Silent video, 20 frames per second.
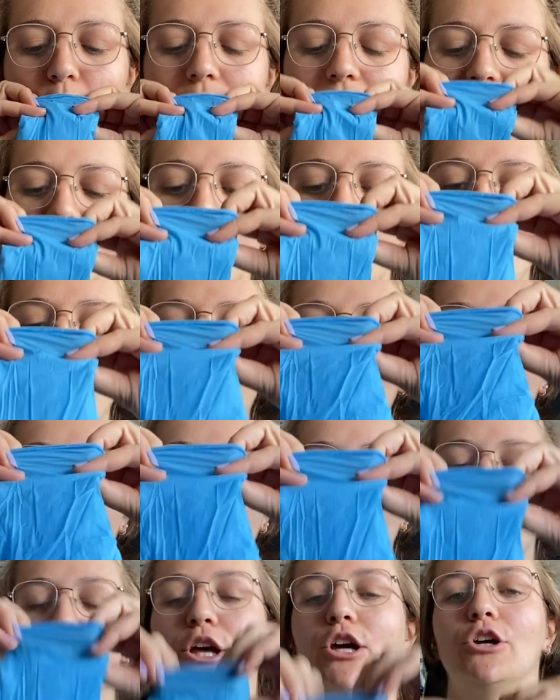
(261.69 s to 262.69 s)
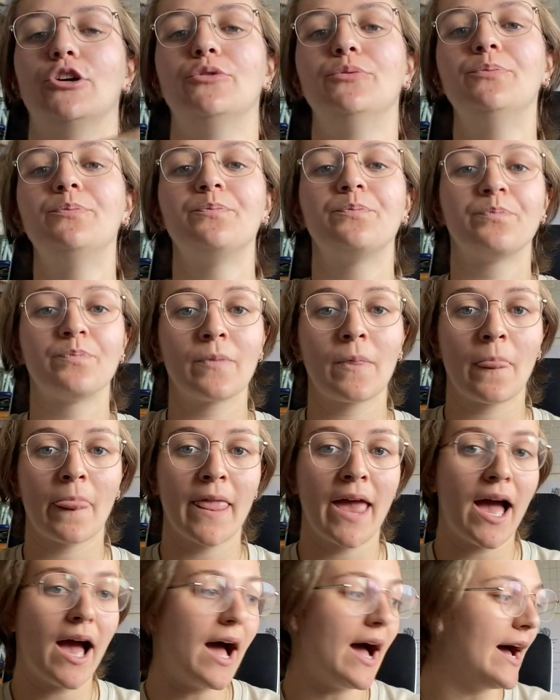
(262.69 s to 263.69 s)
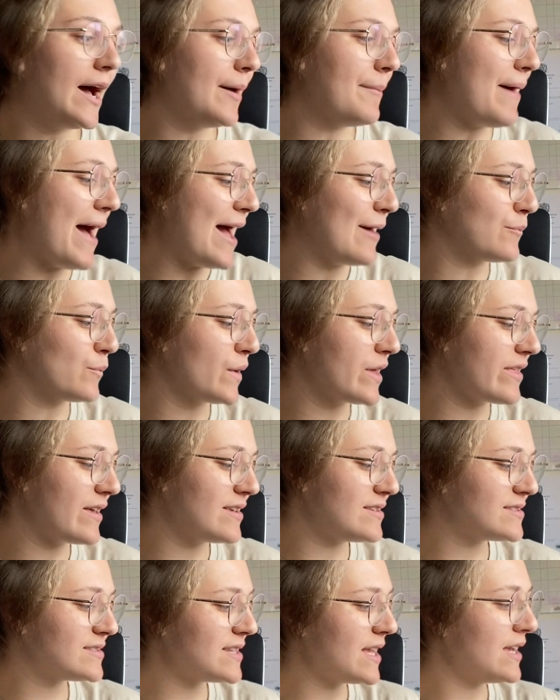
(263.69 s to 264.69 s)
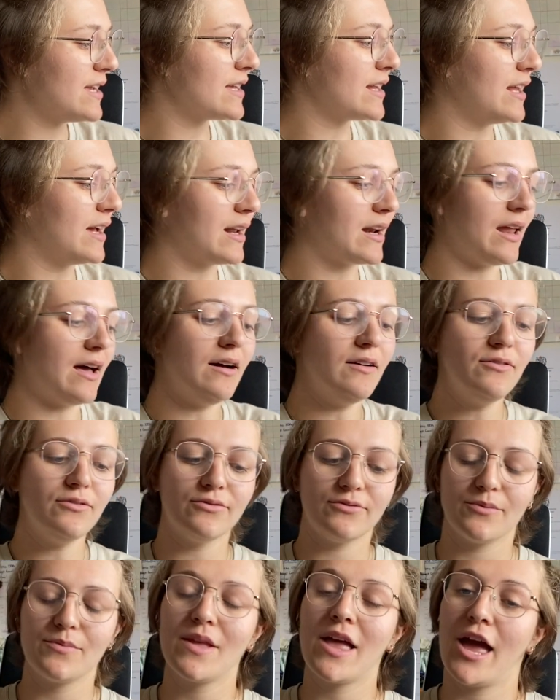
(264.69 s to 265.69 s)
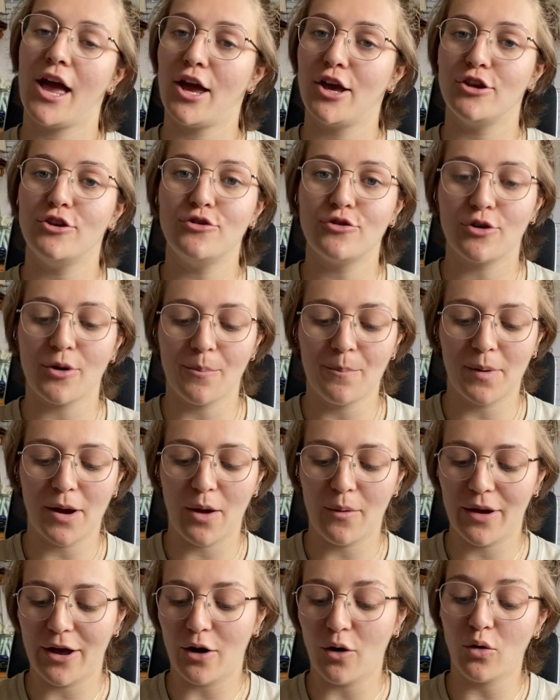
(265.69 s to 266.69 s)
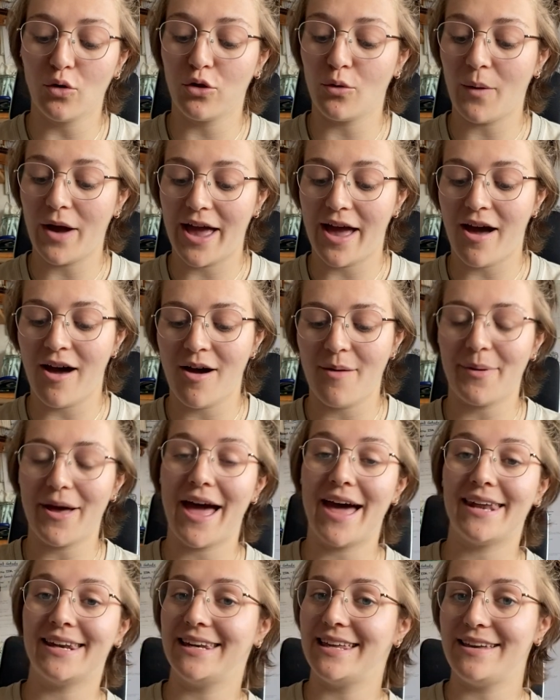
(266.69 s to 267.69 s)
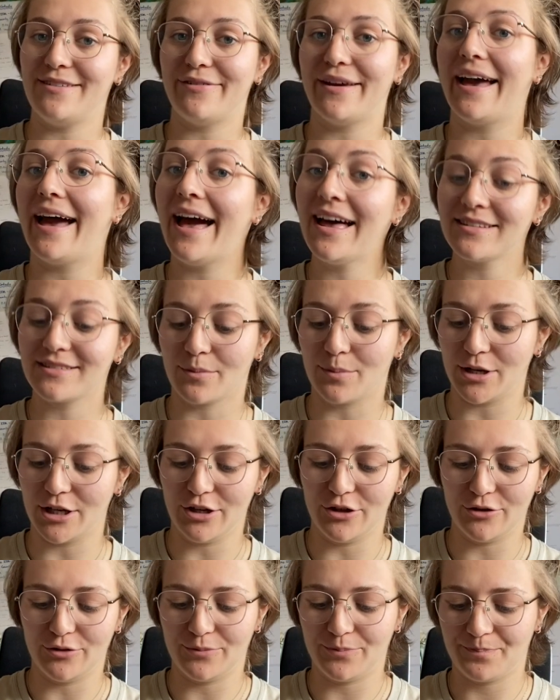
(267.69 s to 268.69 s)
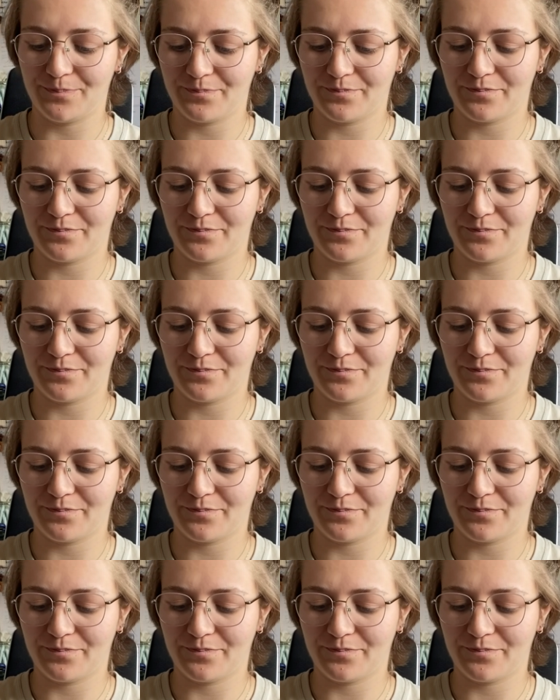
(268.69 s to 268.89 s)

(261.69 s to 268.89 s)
to make the balloon. And with a singular glove, you can blow it all the way up and leave it as a balloon.